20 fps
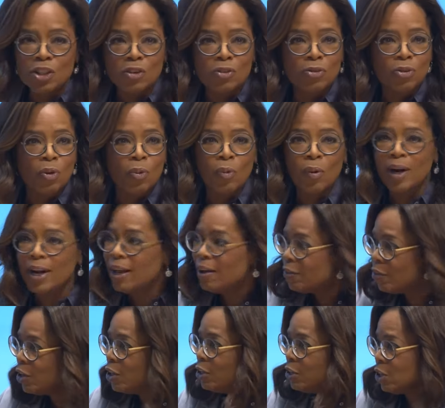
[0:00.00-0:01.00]
really should
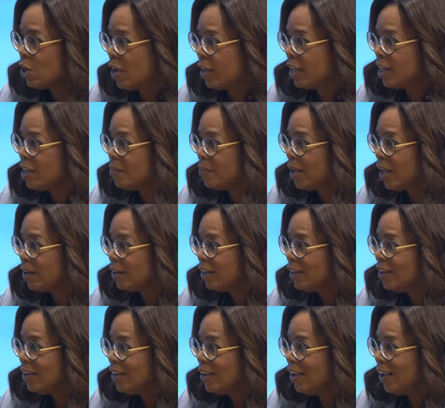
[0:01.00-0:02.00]
know about if you're a fan.
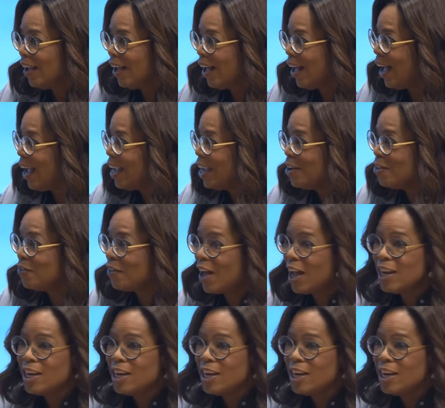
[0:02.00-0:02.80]
For more